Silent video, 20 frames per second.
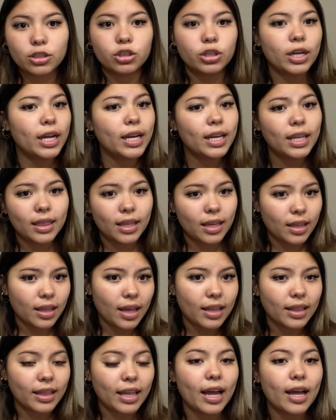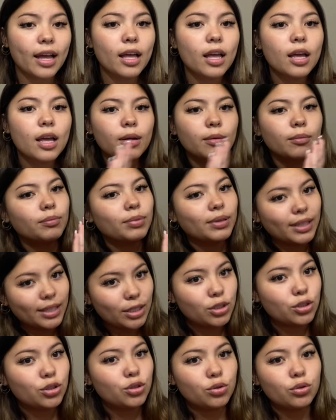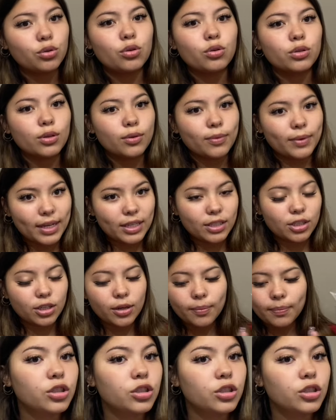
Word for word: or anything like that, please do use a razor.